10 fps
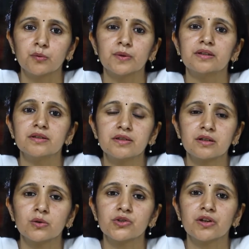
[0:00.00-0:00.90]
with the
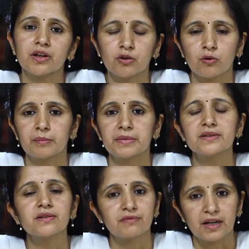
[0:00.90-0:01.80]
disclosure
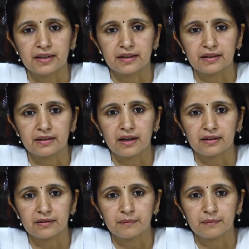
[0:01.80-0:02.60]
requirements of RTI Act.